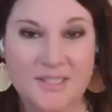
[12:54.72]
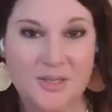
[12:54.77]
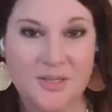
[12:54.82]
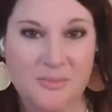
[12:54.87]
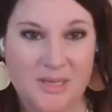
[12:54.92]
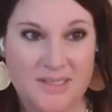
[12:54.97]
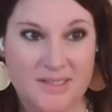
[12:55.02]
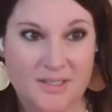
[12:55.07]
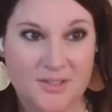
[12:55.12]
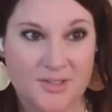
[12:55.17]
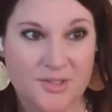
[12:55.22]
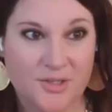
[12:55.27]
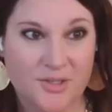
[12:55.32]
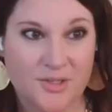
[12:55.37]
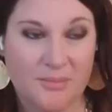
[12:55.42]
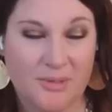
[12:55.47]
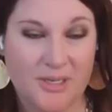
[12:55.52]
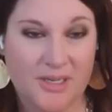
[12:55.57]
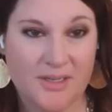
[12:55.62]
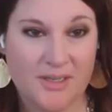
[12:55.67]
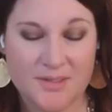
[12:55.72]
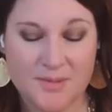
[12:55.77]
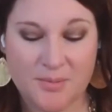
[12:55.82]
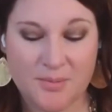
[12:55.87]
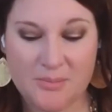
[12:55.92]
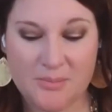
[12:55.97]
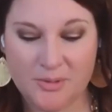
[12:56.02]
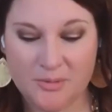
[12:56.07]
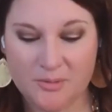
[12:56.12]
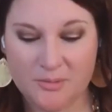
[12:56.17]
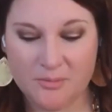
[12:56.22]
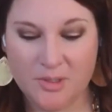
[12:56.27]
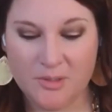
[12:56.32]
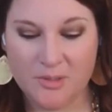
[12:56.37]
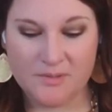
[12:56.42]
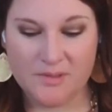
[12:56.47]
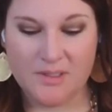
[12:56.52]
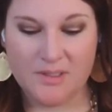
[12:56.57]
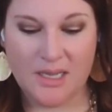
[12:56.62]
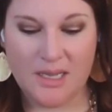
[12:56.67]
an amazing story, because people
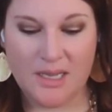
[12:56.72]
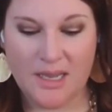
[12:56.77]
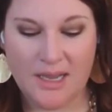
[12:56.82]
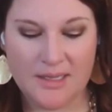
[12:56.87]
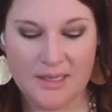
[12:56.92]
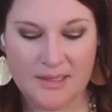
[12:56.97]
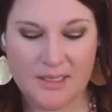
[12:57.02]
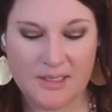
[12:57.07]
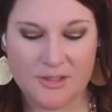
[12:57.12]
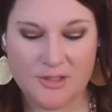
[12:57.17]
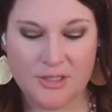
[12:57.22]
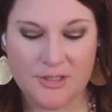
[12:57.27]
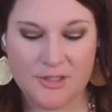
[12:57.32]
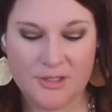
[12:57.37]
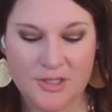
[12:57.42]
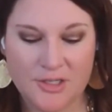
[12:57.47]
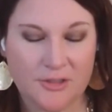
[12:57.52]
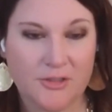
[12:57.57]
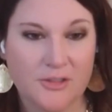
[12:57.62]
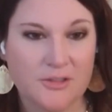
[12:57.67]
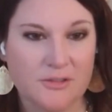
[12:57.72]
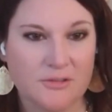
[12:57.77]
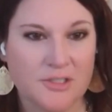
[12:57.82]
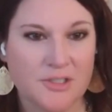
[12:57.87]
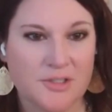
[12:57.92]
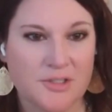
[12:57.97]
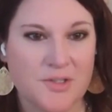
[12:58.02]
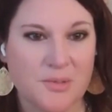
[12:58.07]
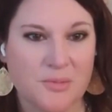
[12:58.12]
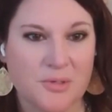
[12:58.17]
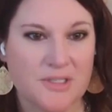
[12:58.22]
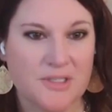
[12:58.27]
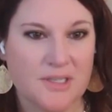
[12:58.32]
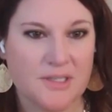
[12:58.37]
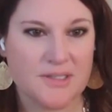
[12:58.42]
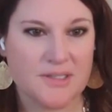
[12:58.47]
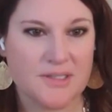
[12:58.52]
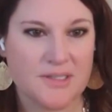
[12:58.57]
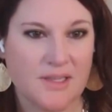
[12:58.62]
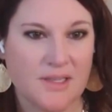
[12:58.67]
won't, I think the general consumer
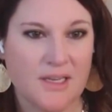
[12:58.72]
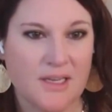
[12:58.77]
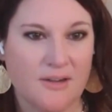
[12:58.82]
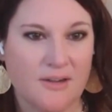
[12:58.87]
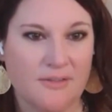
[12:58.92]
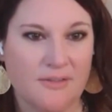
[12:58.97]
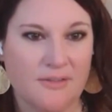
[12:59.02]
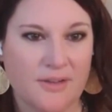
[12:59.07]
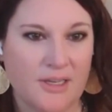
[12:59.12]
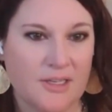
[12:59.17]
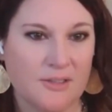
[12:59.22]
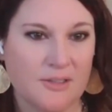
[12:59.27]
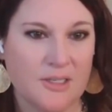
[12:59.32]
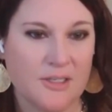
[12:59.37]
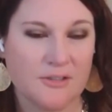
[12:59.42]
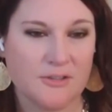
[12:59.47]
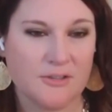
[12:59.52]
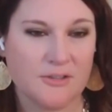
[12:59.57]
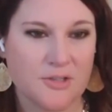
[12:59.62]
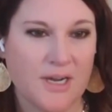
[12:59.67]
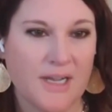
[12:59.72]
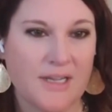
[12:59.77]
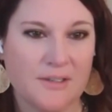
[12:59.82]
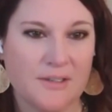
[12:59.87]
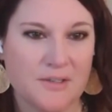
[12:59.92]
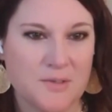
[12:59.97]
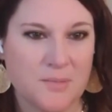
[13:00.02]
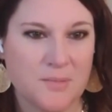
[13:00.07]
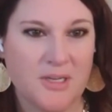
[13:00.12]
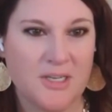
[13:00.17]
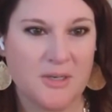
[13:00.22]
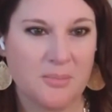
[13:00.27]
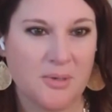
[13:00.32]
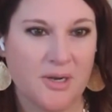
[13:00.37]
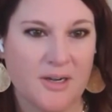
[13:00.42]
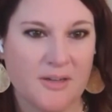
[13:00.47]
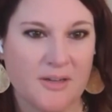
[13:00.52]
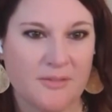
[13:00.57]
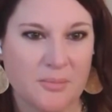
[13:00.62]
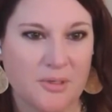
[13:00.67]
doesn't think of a clinical trial as being a
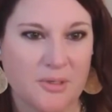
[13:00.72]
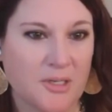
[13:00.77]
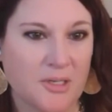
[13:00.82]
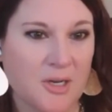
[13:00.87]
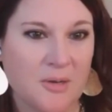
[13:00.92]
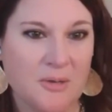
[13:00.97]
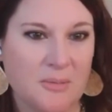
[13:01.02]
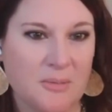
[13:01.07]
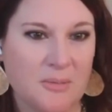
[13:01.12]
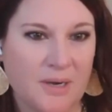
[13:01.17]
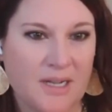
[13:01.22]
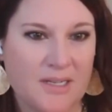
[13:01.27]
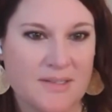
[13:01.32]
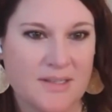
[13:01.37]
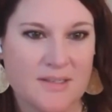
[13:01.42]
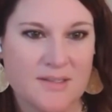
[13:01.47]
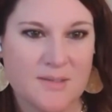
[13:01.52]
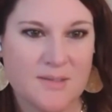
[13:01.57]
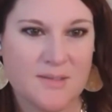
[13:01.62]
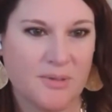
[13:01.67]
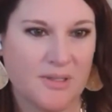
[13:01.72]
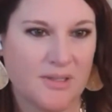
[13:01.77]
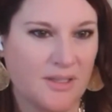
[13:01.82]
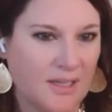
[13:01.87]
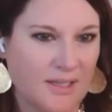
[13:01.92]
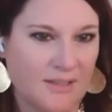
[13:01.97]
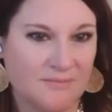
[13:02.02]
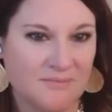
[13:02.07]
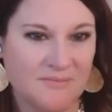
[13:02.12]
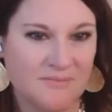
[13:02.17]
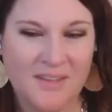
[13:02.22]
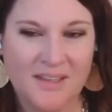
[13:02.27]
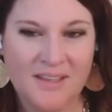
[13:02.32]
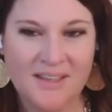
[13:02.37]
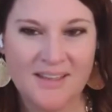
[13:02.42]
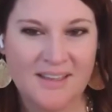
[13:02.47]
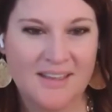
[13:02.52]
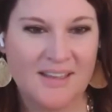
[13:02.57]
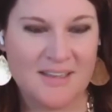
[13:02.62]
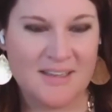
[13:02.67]
part of a procurement process, but that
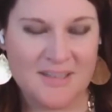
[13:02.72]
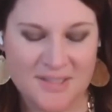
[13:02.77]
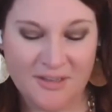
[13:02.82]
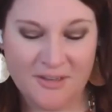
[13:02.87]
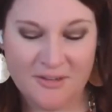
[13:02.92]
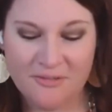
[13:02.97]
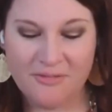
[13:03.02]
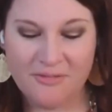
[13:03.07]
is a